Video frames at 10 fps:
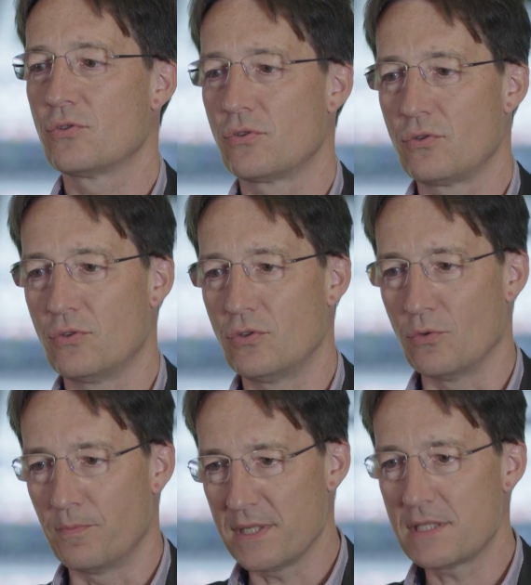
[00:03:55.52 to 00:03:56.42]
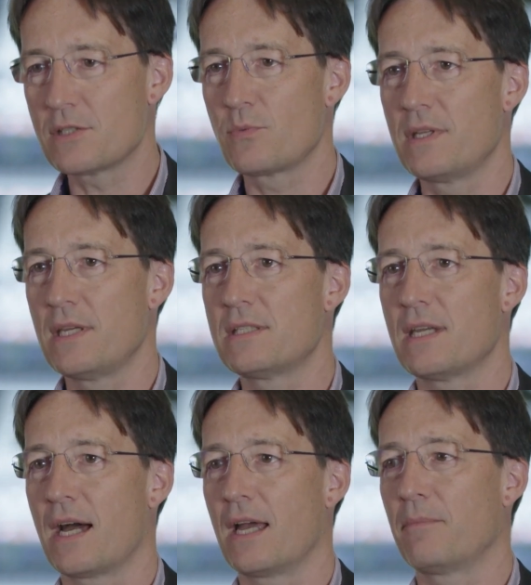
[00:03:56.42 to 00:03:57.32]
should do business with
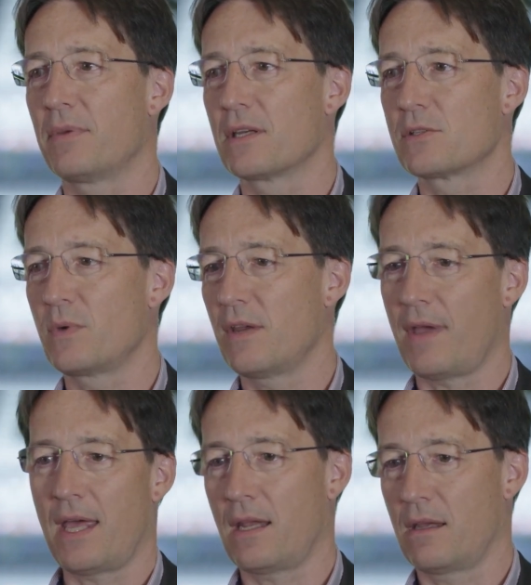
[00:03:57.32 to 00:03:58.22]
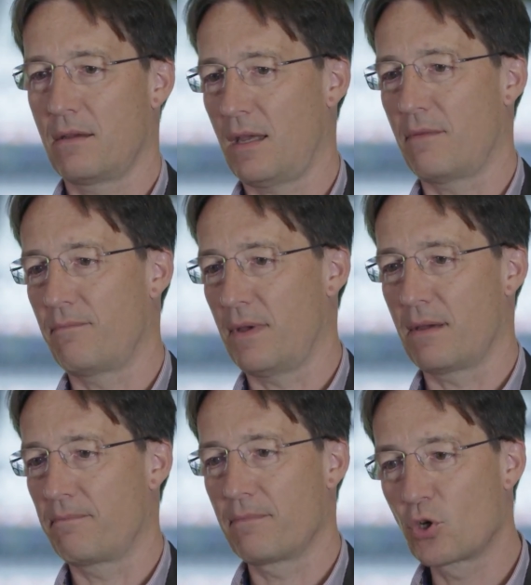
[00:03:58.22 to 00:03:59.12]
ECI because we have had a
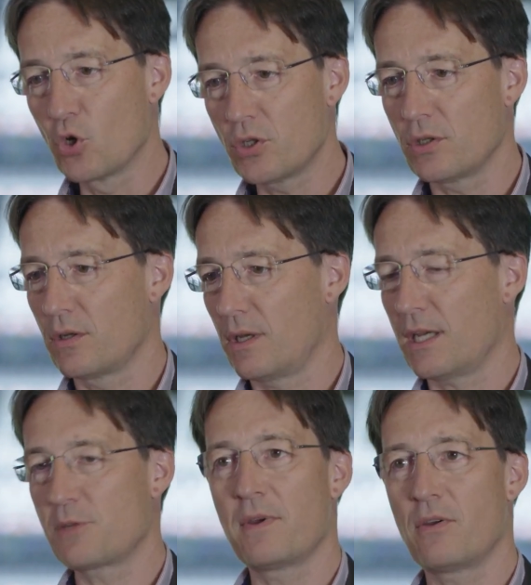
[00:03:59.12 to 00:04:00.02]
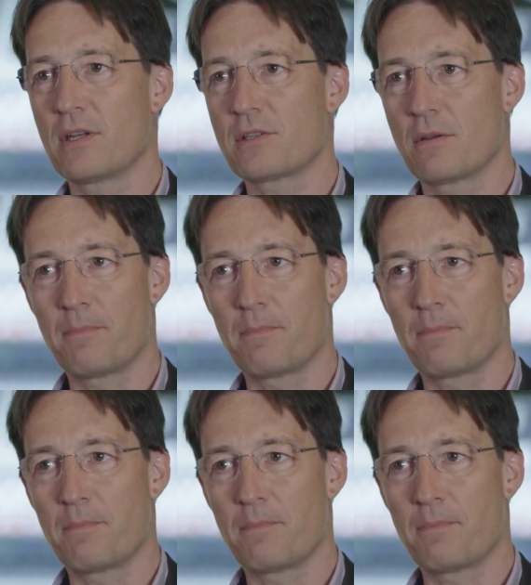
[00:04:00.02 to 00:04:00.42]
good experience